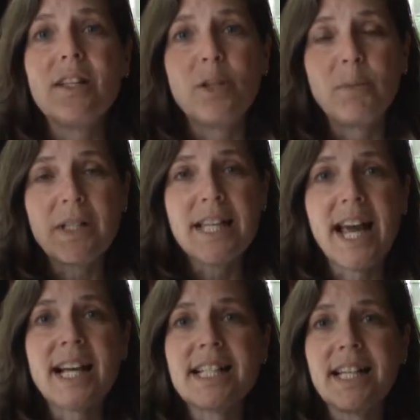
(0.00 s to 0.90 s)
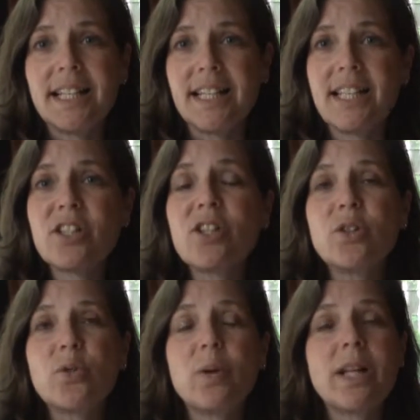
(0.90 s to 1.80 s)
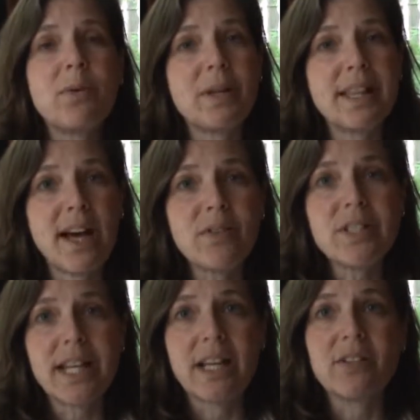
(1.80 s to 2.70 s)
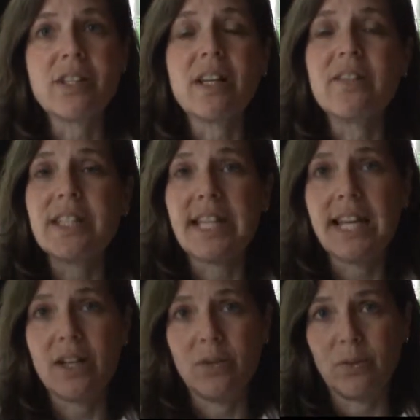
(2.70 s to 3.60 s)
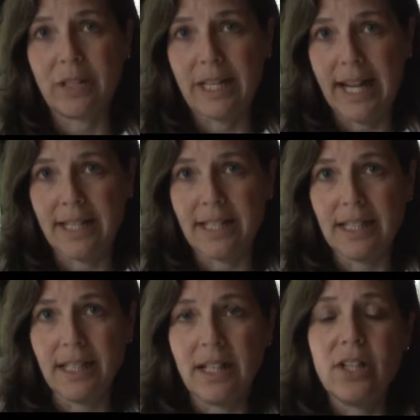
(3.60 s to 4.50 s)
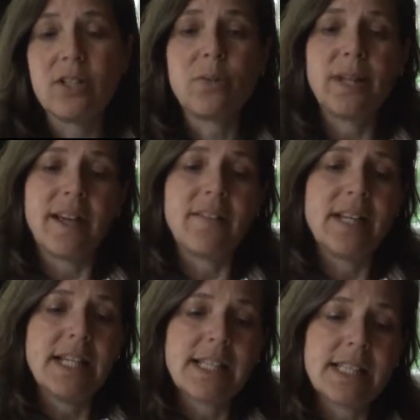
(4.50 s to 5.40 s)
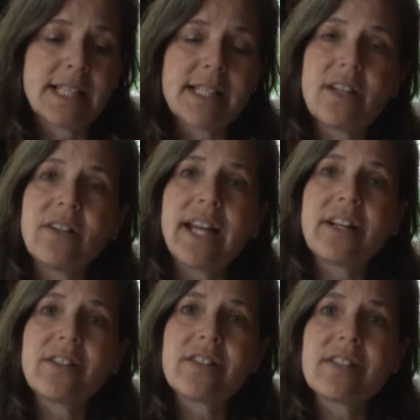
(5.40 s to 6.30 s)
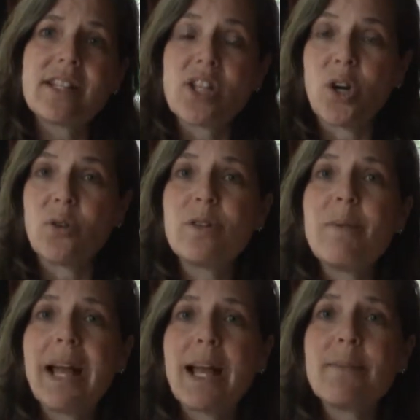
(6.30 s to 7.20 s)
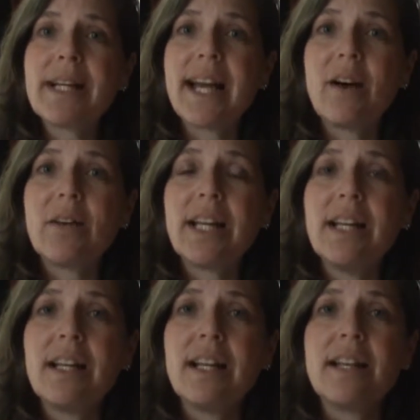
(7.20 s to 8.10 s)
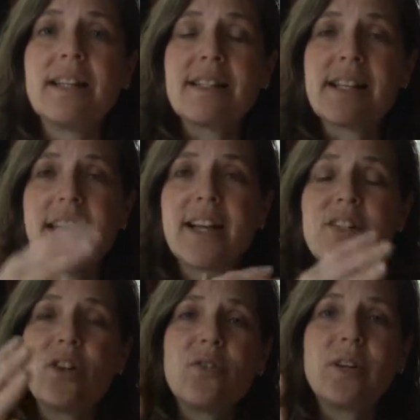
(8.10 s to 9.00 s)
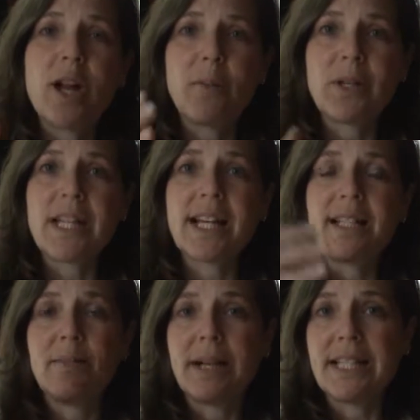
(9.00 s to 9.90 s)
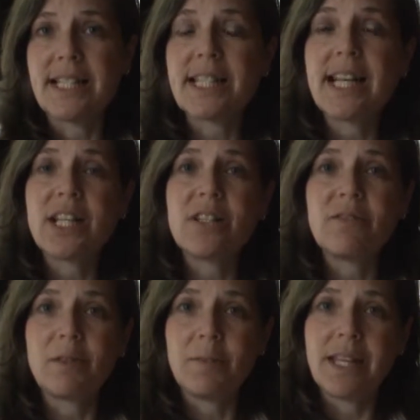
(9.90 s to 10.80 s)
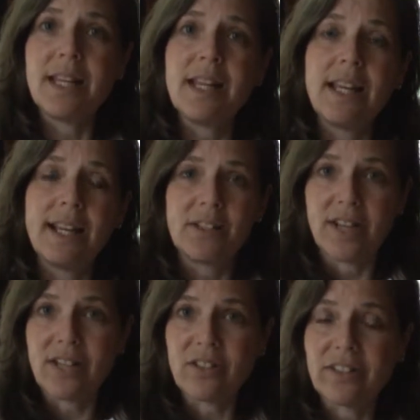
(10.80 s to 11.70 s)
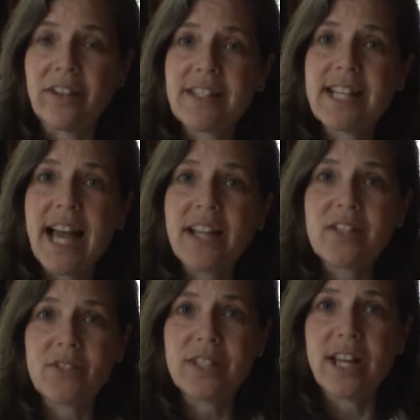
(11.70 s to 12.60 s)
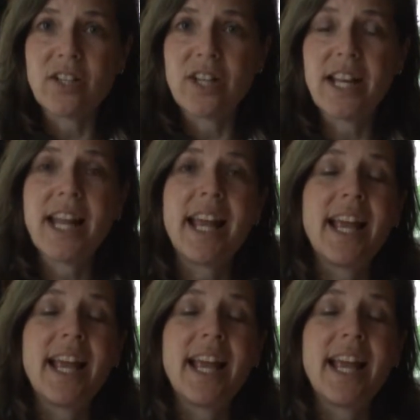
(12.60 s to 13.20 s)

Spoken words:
to protect an additional 23,000 acres of state-owned land. So we have 600 acres that's owned by Emmett County. The skies over it are protected by designation from the International Dark Sky Association,